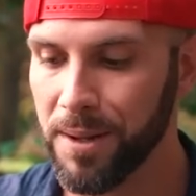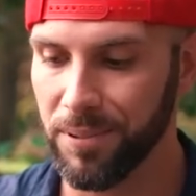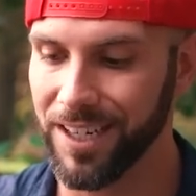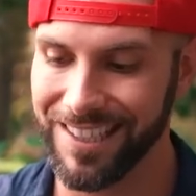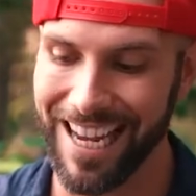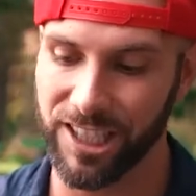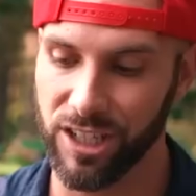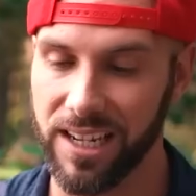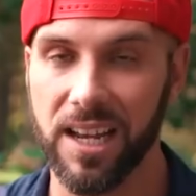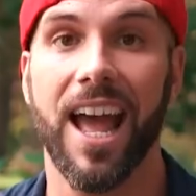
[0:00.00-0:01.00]
but it's
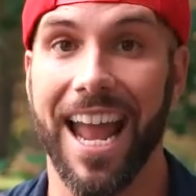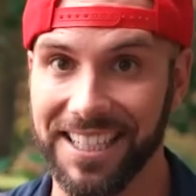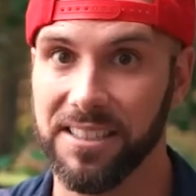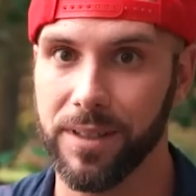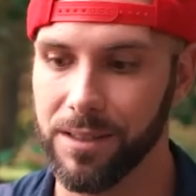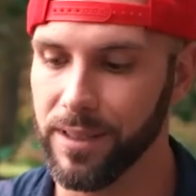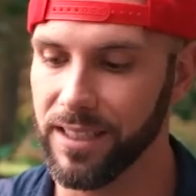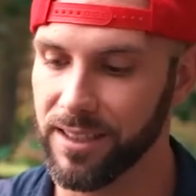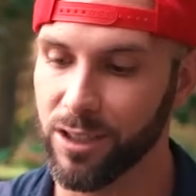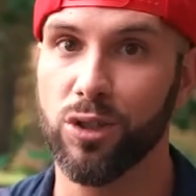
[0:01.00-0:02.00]
actually 80
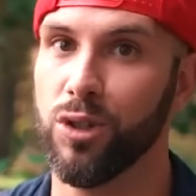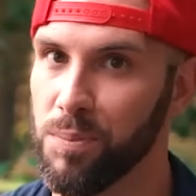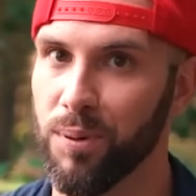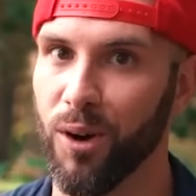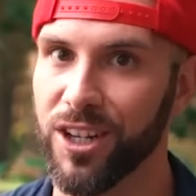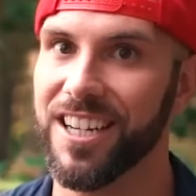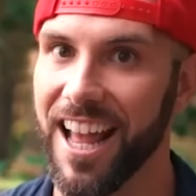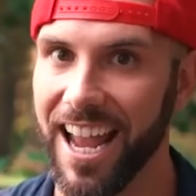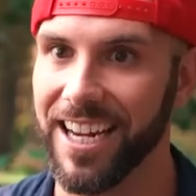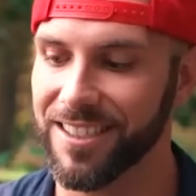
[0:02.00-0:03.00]
millimeters
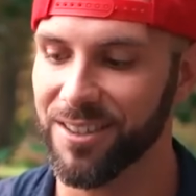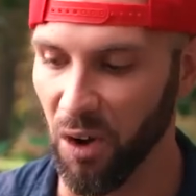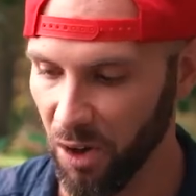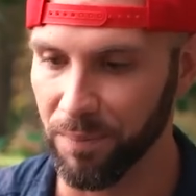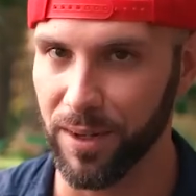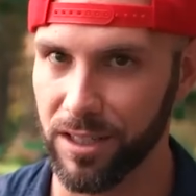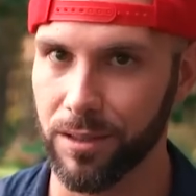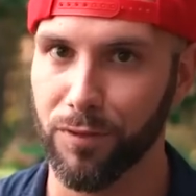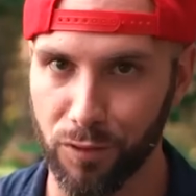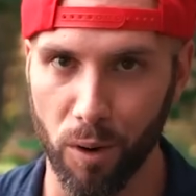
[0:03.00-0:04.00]
2.8 on
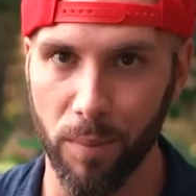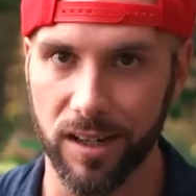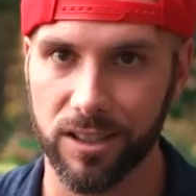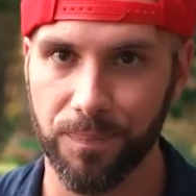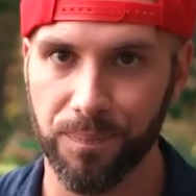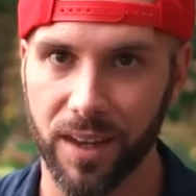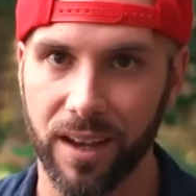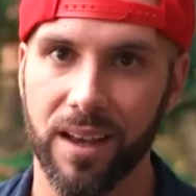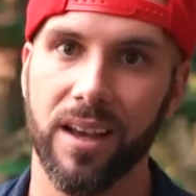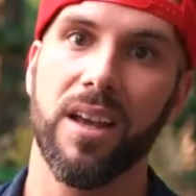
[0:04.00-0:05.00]
medium format.
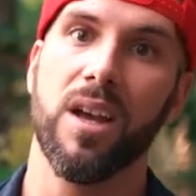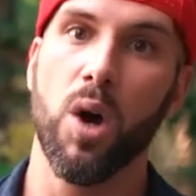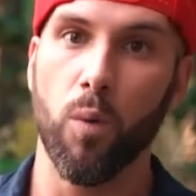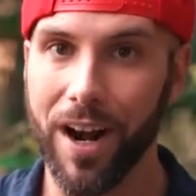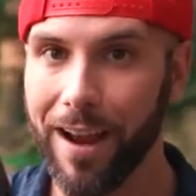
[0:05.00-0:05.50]
When